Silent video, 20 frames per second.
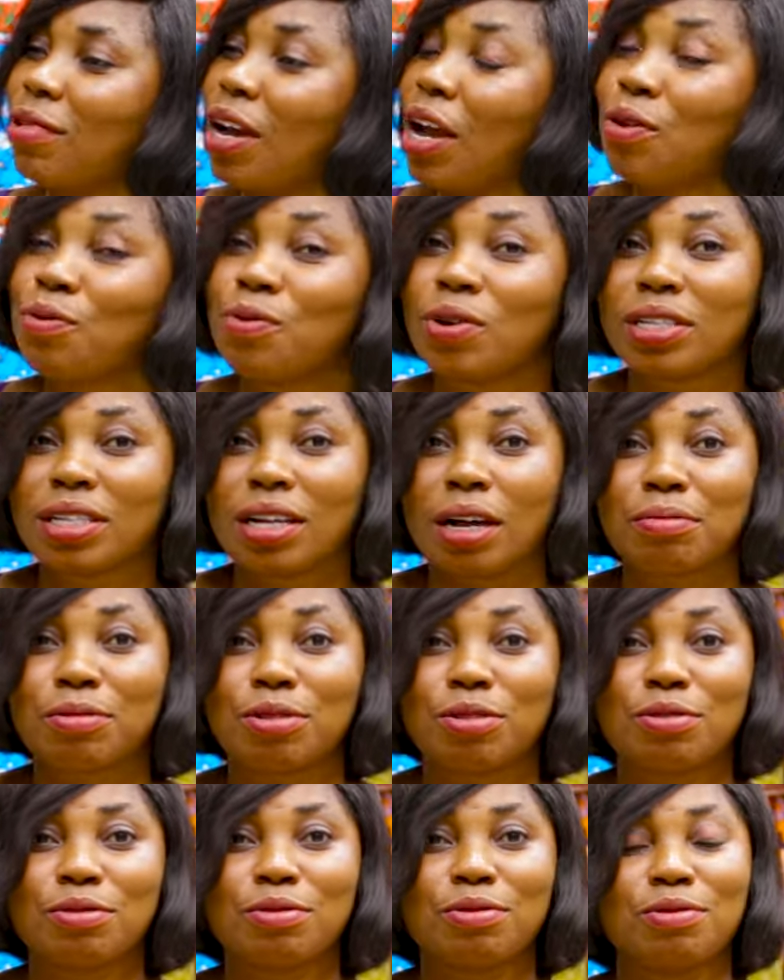and WhatsApp
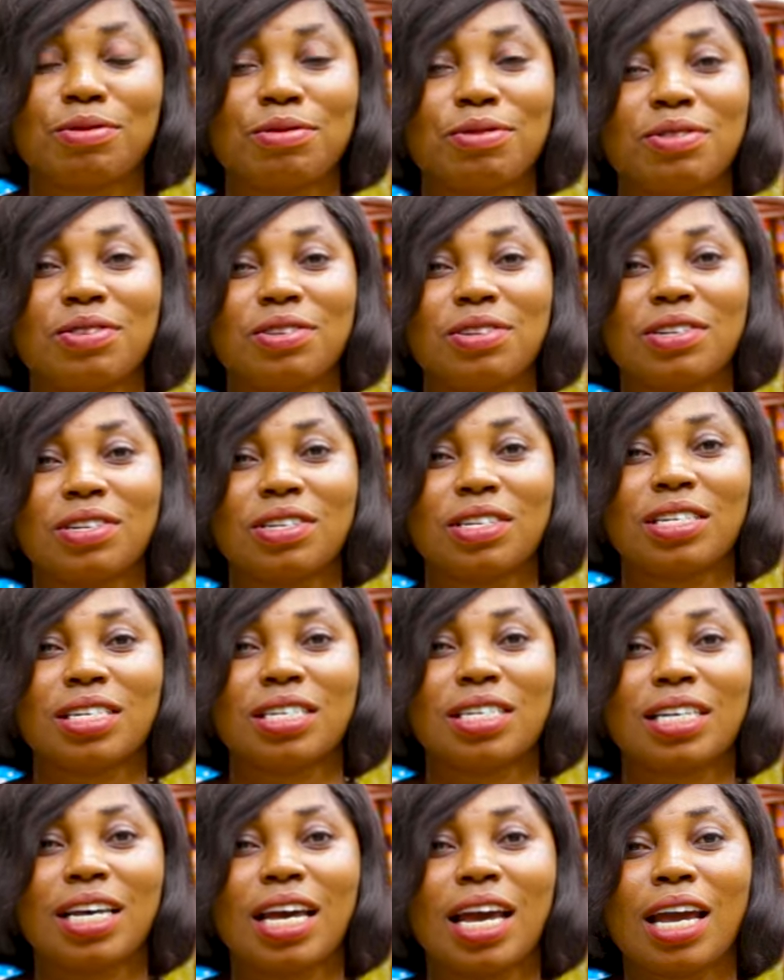too,
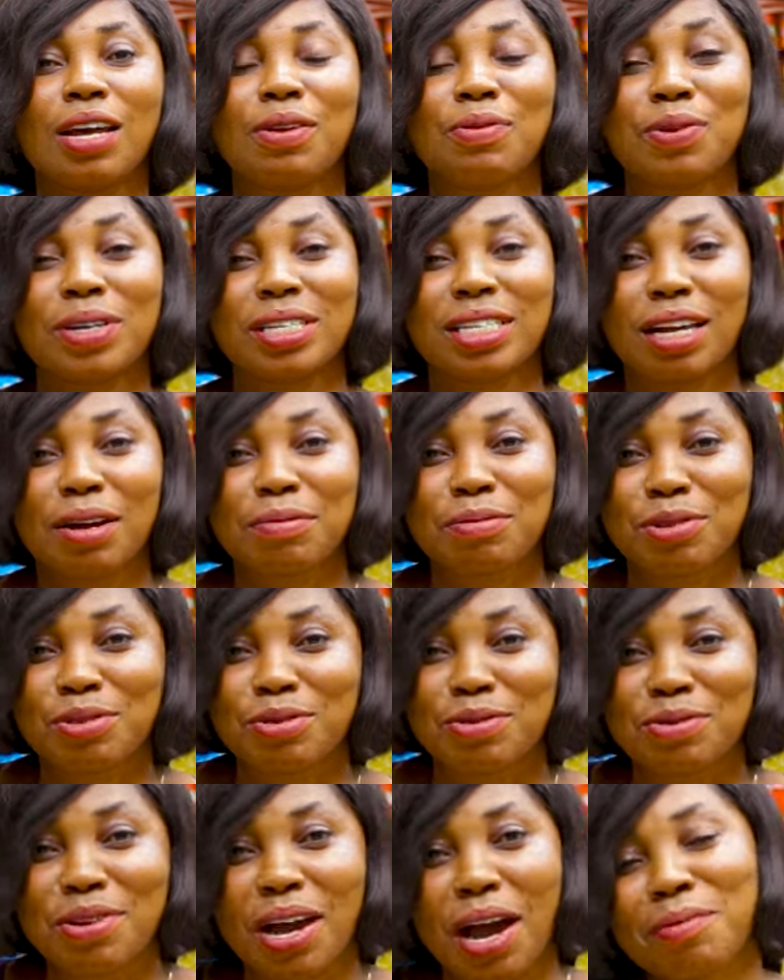and WhatsApp
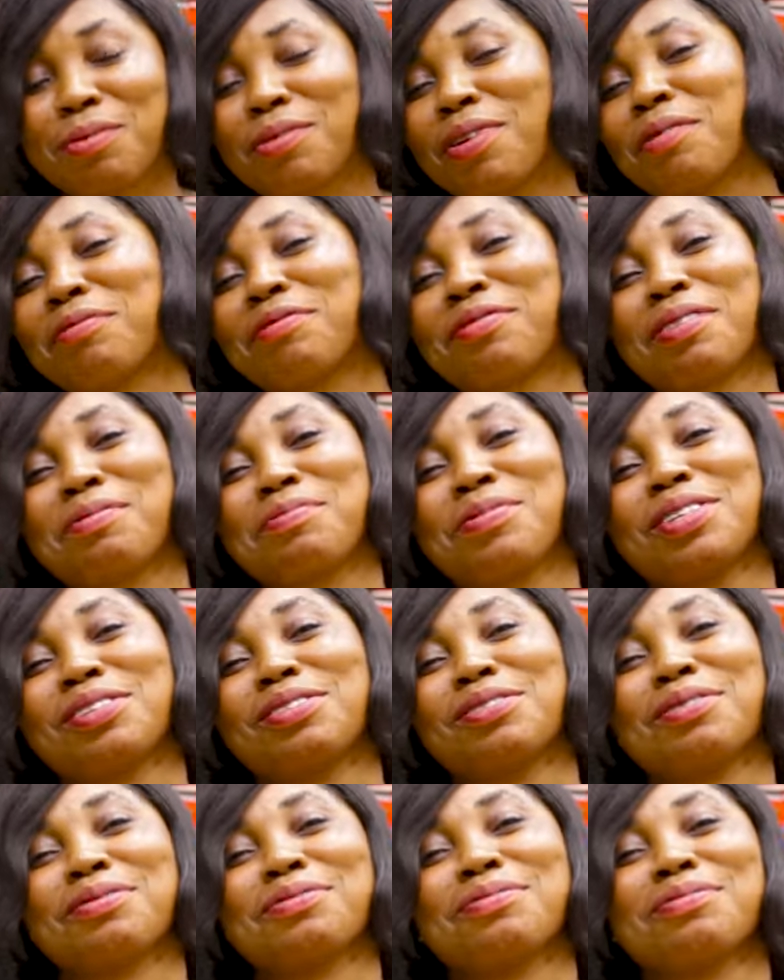to Abirap Fabric.
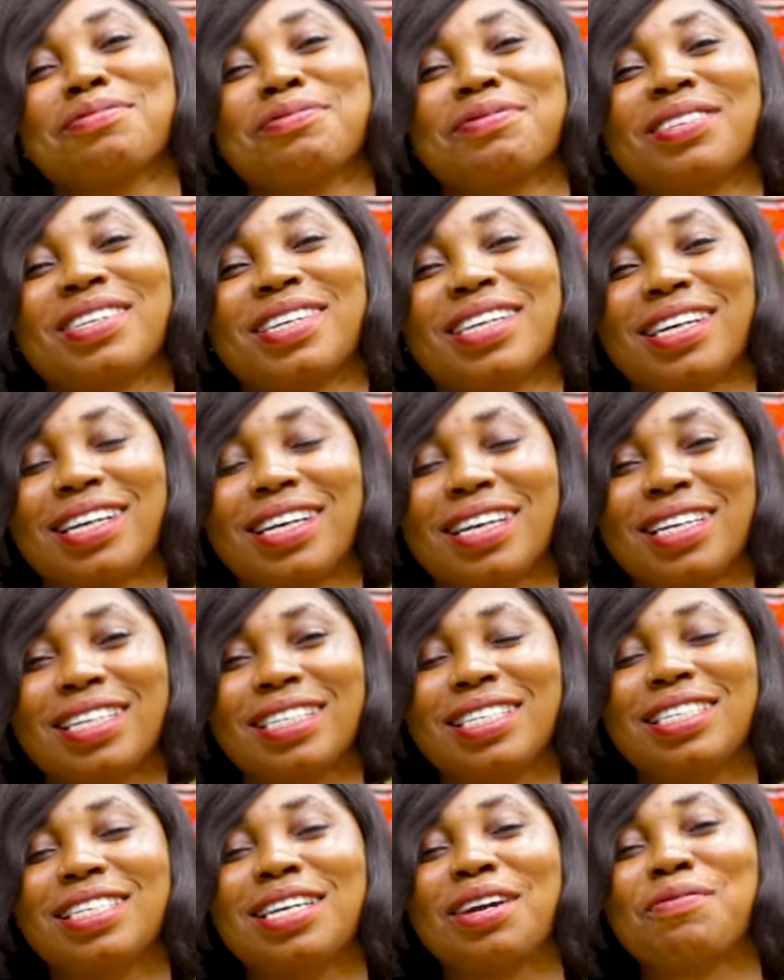So
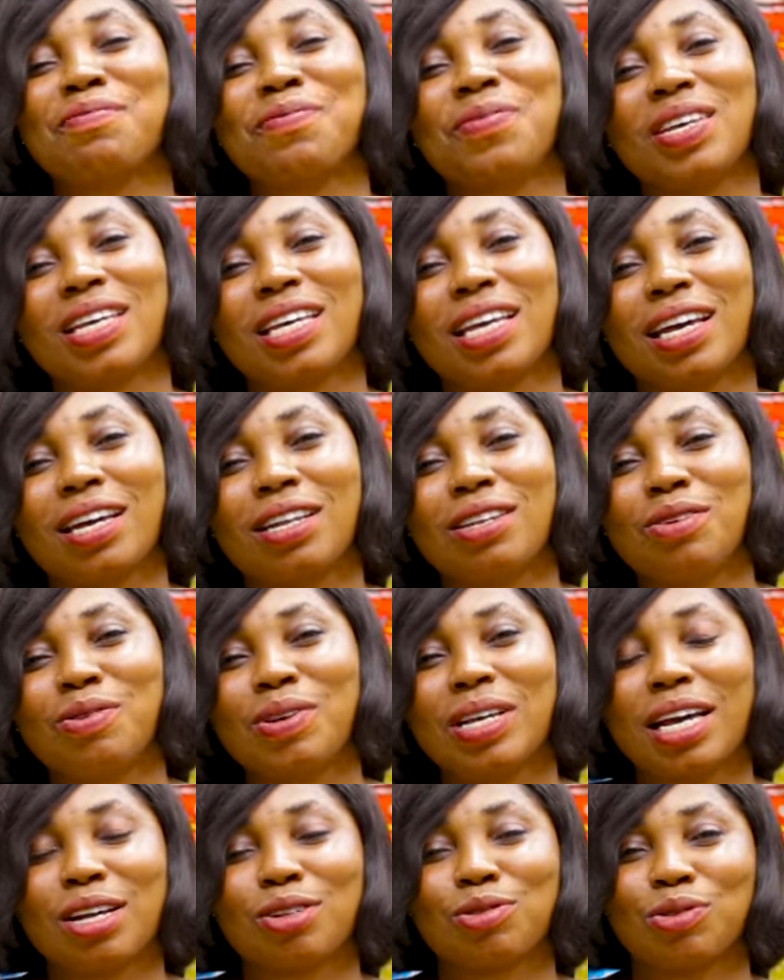DM me and
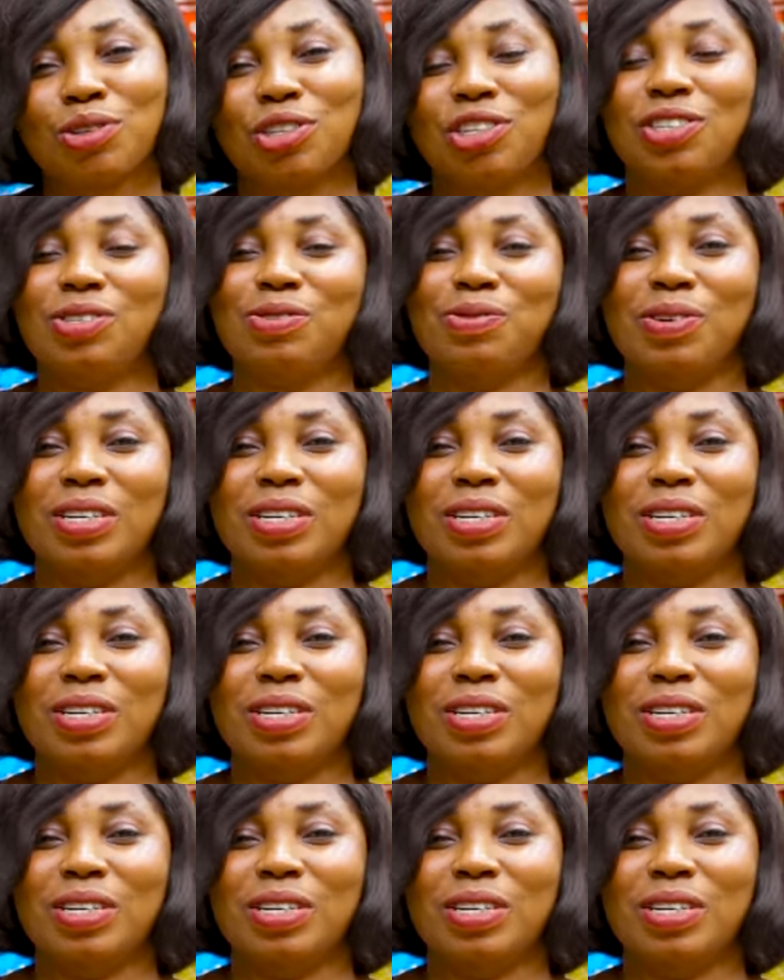you get what you